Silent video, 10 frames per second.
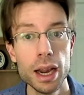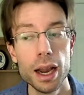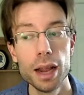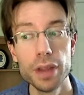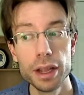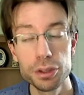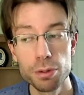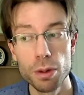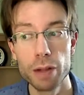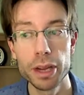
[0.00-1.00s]
And that's
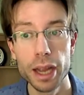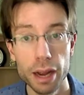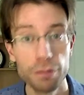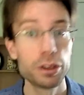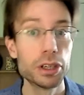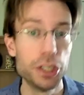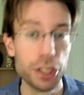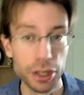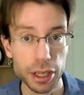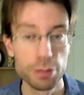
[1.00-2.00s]
why we have
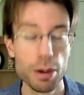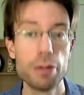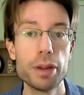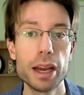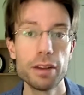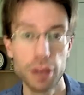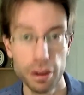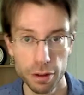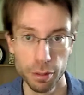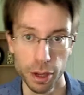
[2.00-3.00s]
religion. That's why we have
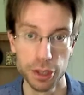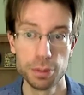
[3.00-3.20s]
government,